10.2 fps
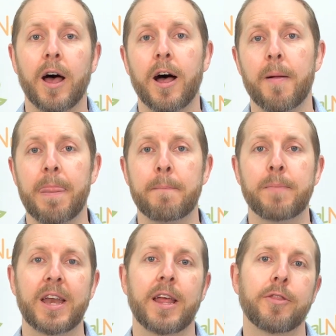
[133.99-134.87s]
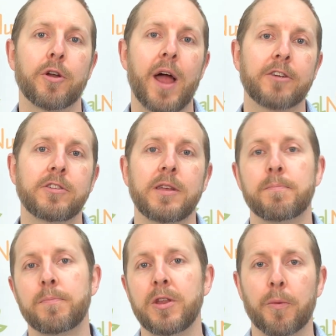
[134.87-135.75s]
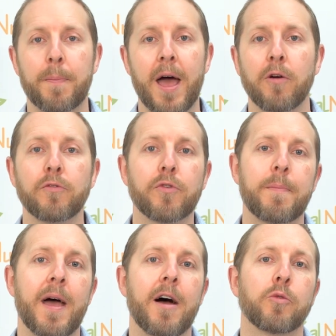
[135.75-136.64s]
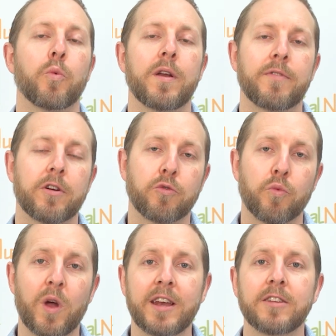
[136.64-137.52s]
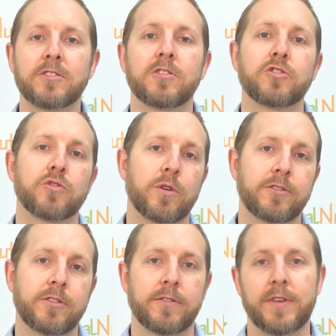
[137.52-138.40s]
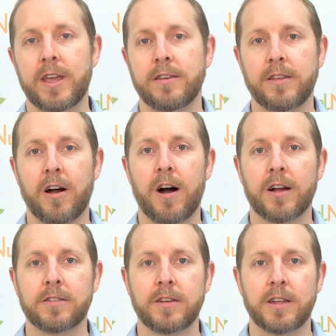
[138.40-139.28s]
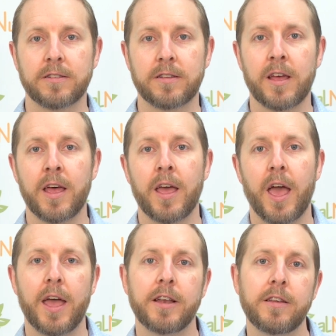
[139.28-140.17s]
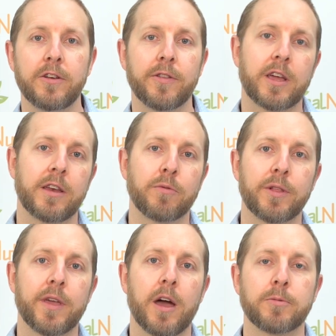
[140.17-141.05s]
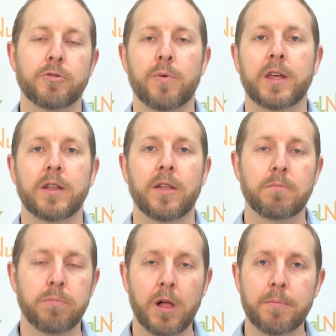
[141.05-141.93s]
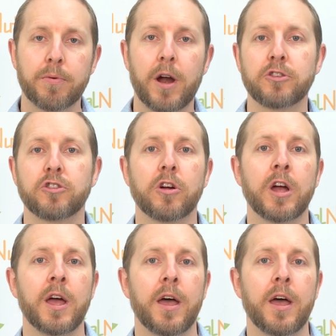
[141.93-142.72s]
But they're actually, you know, pound for pound, one of our greatest sources of antioxidants. And, you know, they can really help to regulate blood pressure.